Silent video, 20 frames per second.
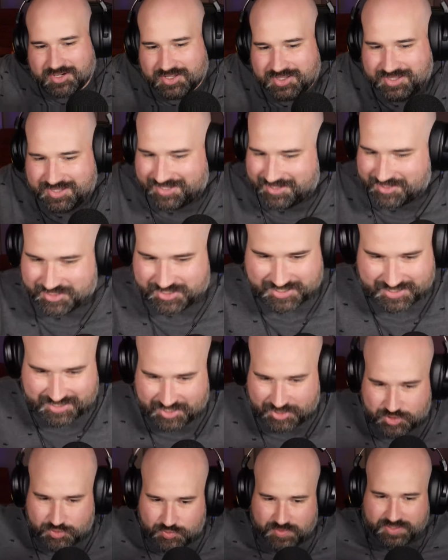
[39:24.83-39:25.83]
there's
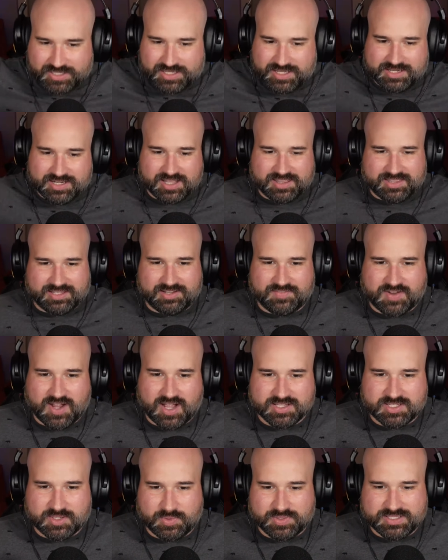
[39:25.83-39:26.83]
there's really nothing of
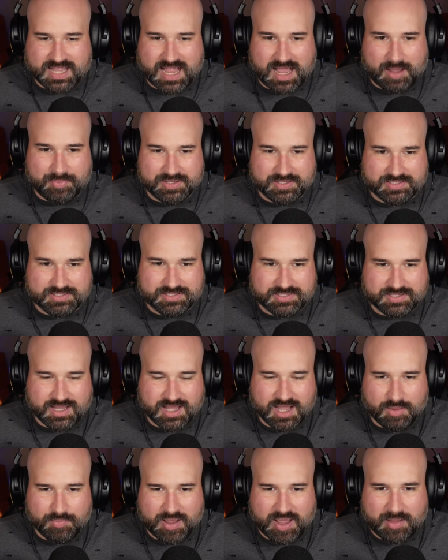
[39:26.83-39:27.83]
consequence happens.
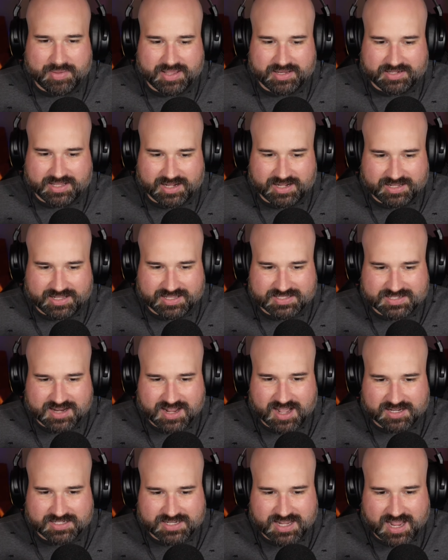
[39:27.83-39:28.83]
Uh, Batman kind of gets
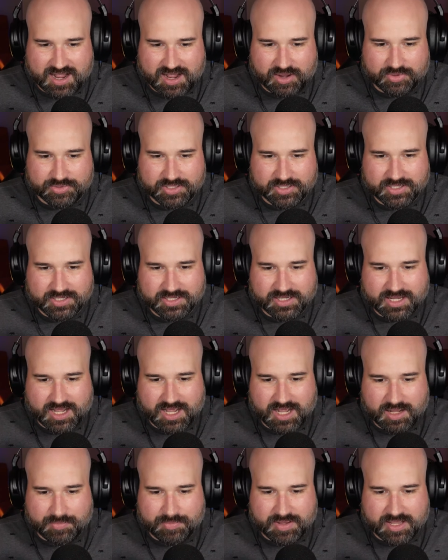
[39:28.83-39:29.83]
knocked out,
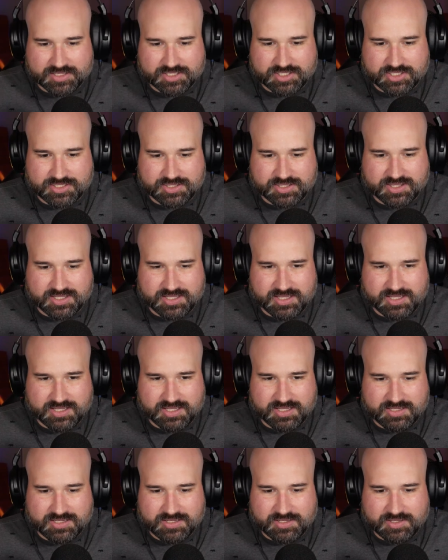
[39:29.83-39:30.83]
um, and
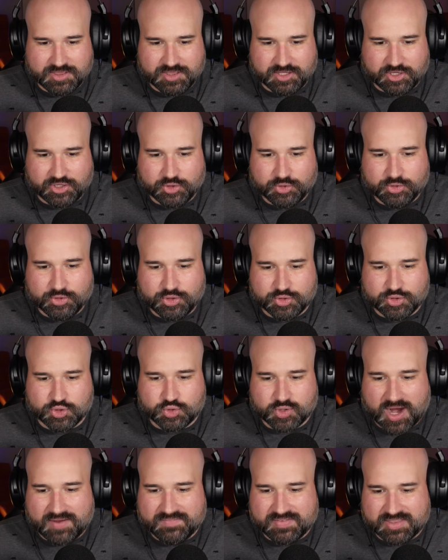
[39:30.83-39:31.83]
the the goon who's
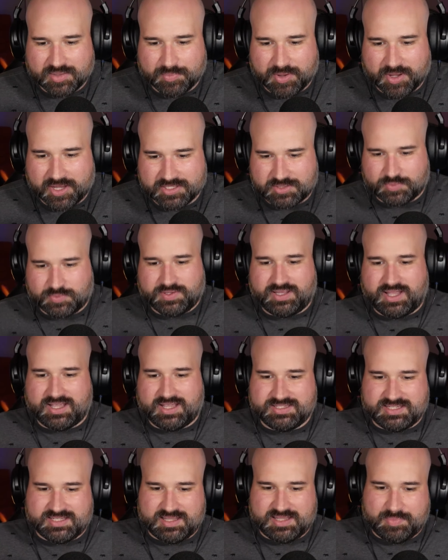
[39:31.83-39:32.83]
driving the bus
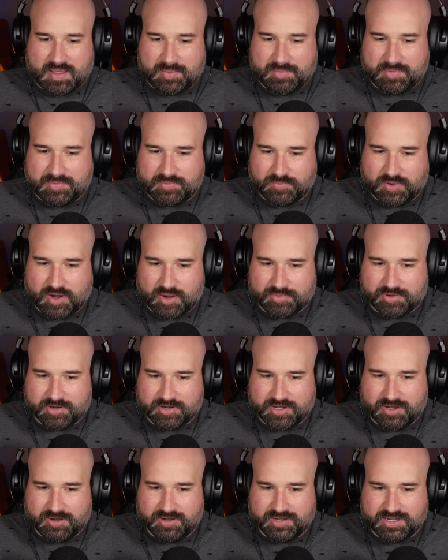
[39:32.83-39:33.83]
realizes that Batman and Robin are
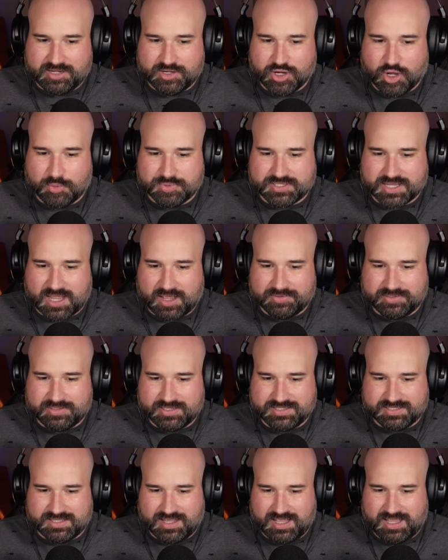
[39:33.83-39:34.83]
here and he nopes out.
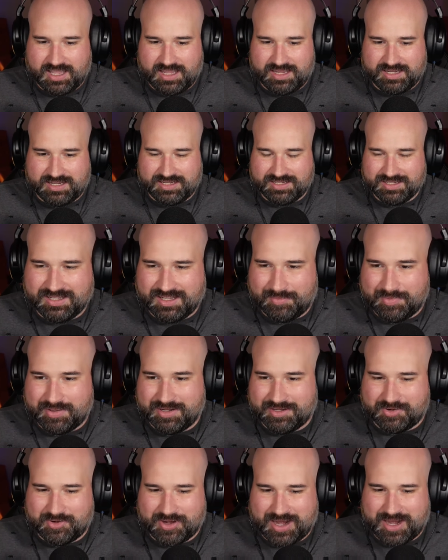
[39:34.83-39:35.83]
He's like, I'm going
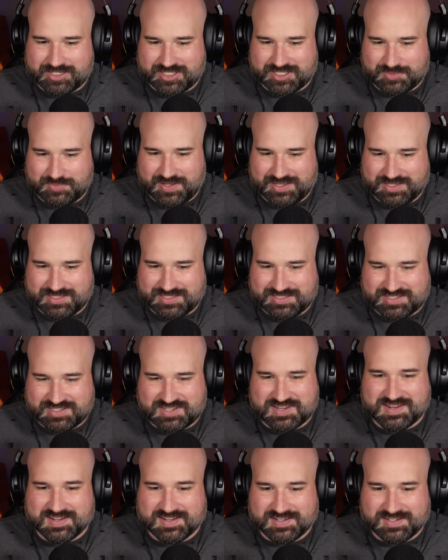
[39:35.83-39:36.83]
to crash this bus.
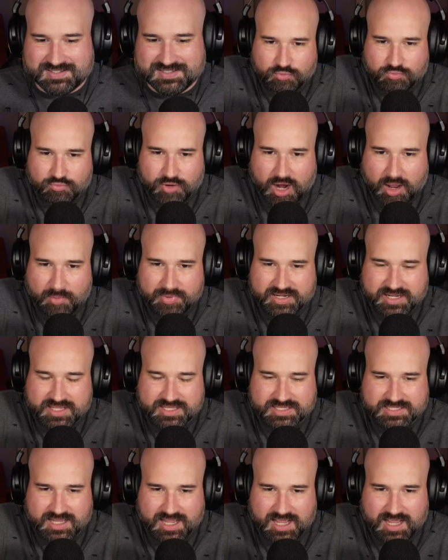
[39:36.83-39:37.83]
See ya. Robin
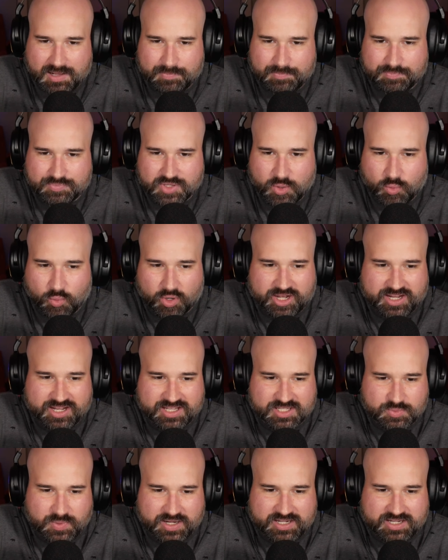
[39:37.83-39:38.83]
is um, working
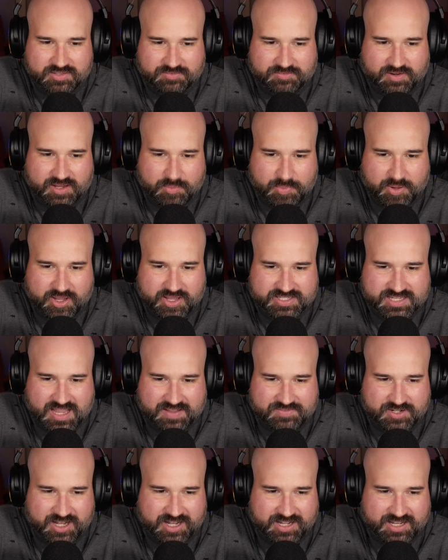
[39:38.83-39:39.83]
his way to the front of the bus
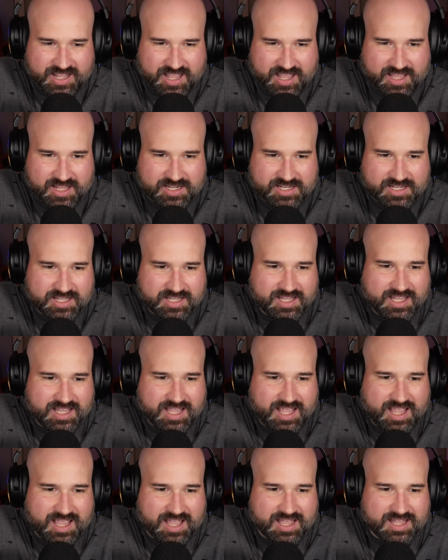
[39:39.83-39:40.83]
after getting hit
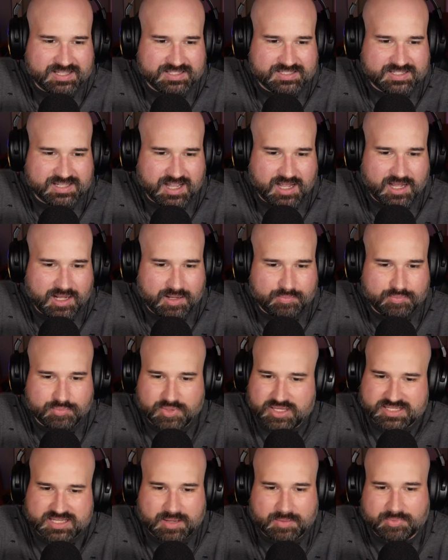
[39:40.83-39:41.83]
and um,
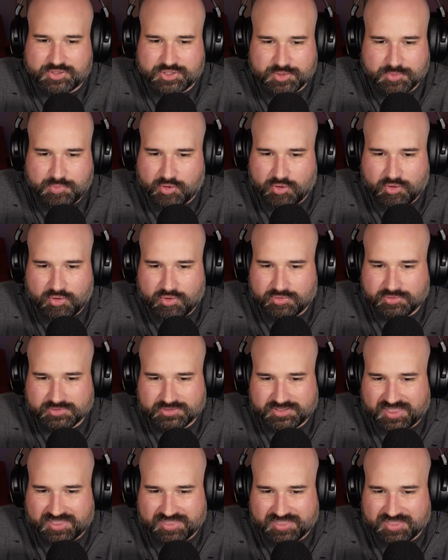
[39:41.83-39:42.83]
is able to pull
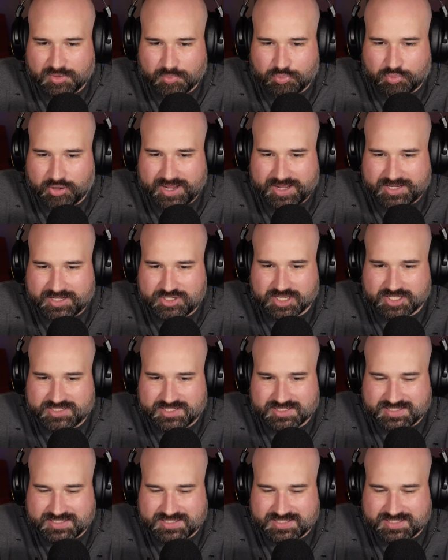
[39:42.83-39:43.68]
the brake just in